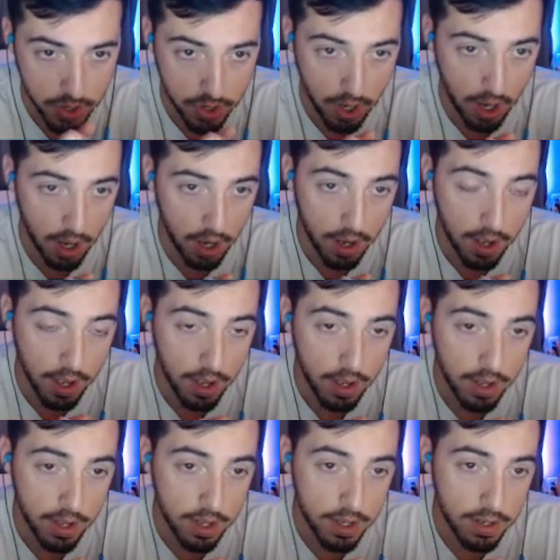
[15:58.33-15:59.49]
Uh,
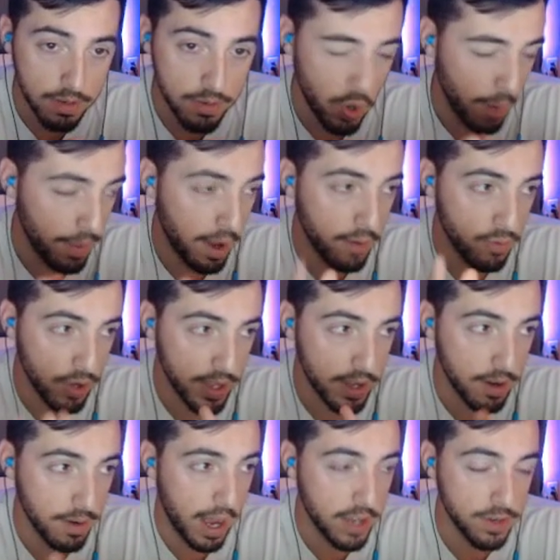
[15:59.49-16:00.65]
so I'm not really
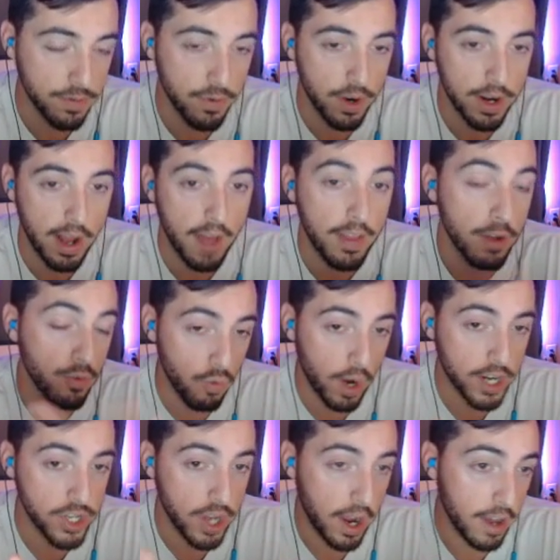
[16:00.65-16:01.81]
uh, as afraid. And then
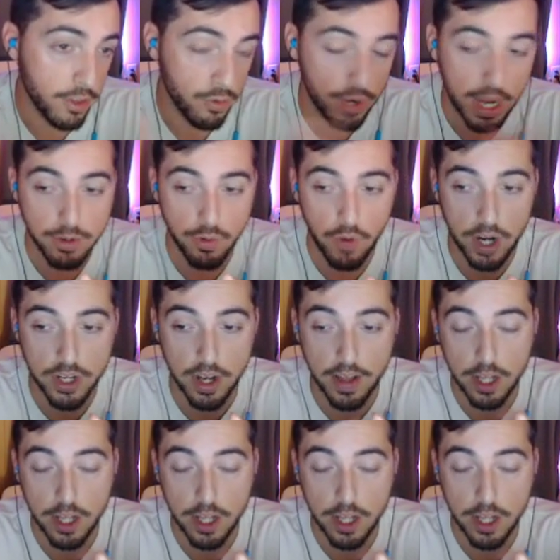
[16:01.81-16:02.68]
Rek'Sai, three games of Rek'Sai,